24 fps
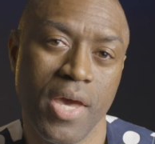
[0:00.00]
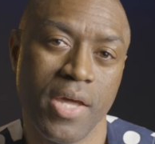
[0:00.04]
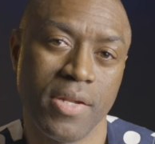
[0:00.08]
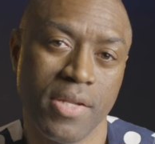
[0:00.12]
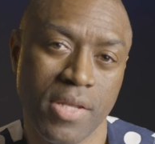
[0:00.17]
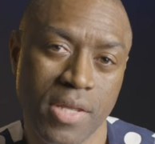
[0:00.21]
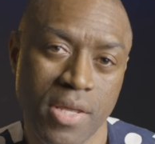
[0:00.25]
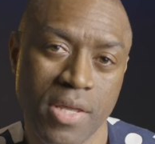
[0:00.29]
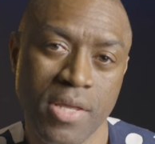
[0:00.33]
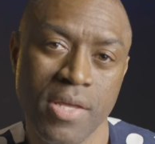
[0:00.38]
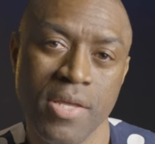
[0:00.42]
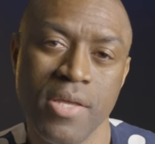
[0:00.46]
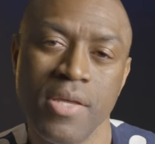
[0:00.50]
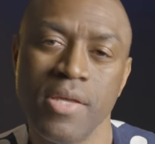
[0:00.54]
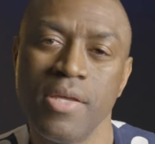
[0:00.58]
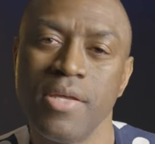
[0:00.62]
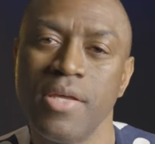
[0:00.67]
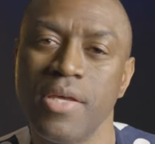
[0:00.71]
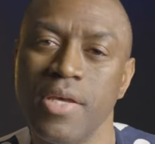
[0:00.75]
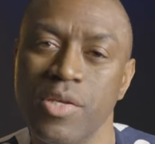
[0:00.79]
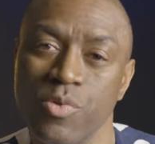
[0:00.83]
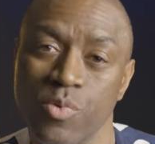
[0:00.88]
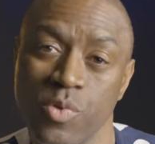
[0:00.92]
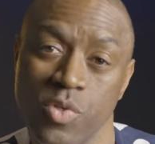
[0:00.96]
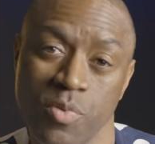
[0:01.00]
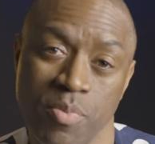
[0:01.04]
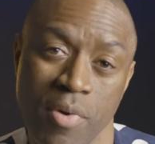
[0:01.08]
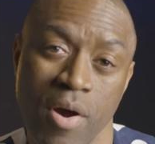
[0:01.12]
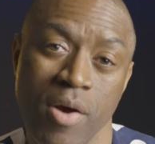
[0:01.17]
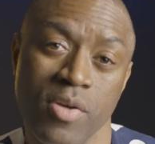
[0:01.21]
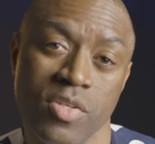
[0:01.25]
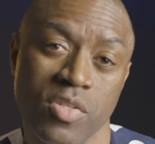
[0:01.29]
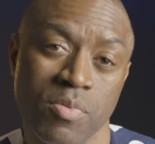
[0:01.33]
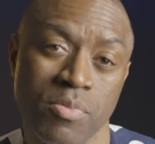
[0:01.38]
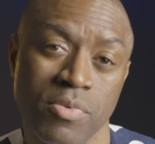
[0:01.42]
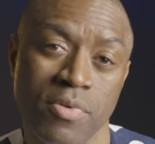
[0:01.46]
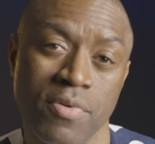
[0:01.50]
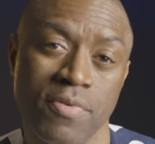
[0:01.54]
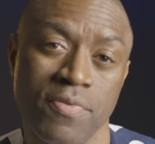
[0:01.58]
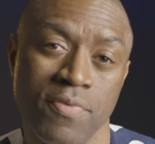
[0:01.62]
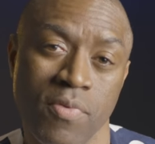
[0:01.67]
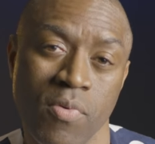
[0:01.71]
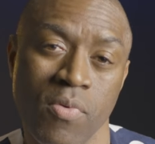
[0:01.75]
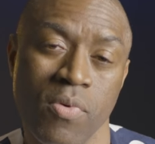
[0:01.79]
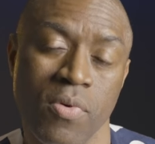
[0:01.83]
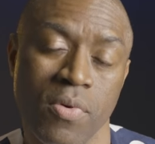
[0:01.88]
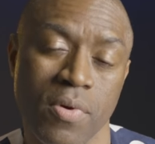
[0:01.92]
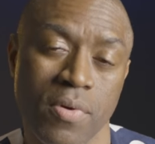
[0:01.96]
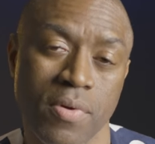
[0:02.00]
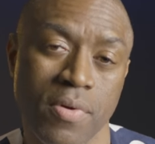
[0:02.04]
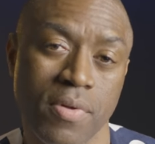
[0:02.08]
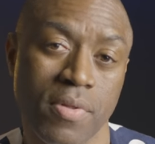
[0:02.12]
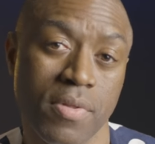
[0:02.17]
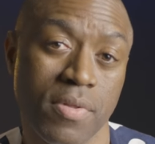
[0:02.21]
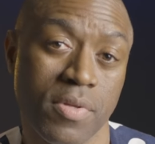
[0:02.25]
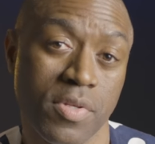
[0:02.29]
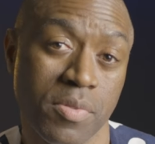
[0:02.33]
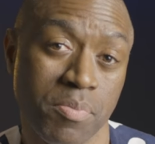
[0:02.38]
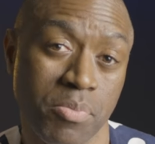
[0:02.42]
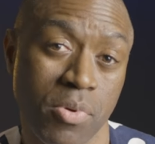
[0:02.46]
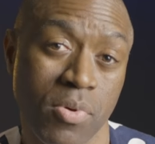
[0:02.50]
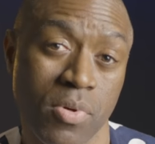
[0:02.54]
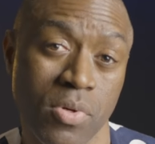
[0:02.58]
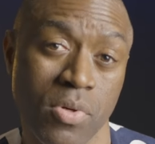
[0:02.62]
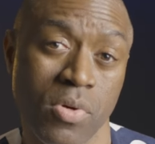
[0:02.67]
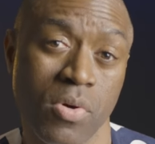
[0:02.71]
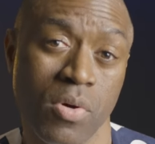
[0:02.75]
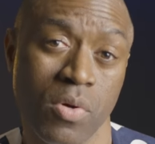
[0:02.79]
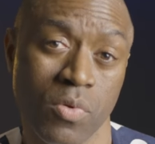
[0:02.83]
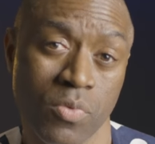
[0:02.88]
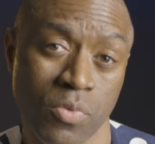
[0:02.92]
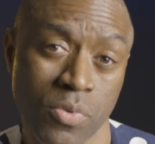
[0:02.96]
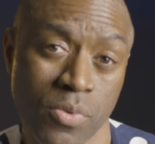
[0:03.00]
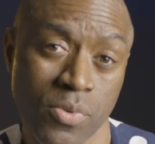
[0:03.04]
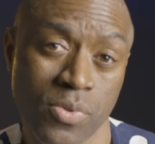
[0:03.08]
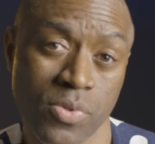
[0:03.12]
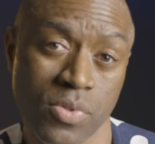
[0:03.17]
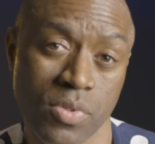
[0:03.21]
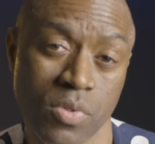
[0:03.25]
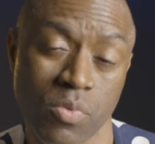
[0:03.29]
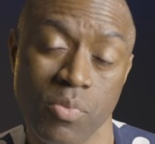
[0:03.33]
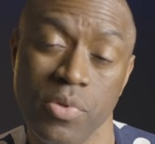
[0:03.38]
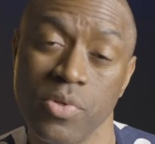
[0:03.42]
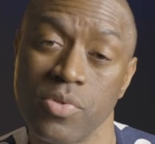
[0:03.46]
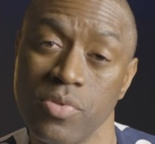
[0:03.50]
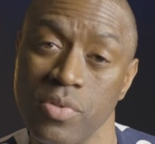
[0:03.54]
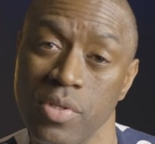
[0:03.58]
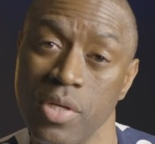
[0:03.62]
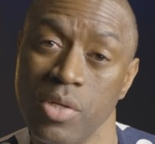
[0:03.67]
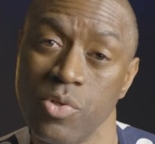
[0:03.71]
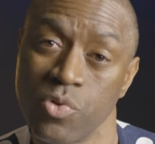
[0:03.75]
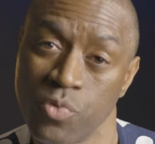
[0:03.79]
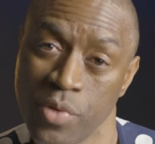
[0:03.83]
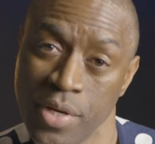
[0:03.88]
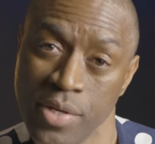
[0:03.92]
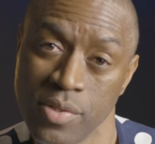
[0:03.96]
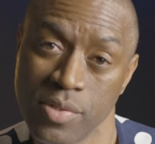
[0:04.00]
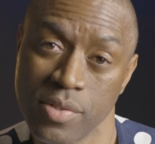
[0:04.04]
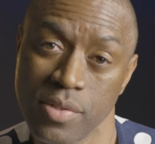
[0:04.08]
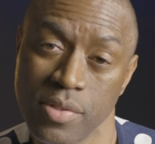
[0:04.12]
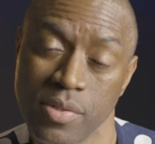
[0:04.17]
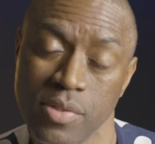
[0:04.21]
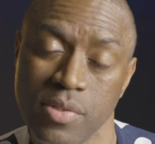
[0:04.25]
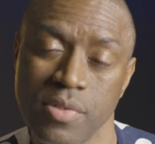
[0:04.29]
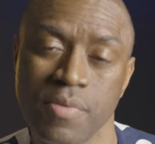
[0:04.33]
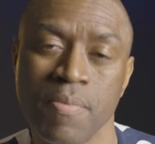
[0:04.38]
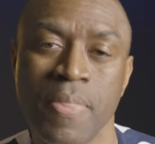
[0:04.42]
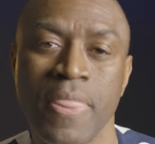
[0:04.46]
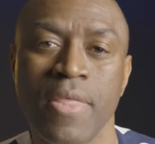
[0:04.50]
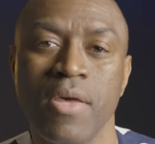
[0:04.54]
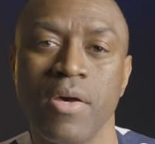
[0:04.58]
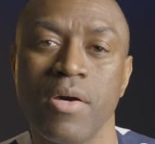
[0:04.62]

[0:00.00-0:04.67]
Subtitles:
and he is responsible for this book called Roots, in which he traces,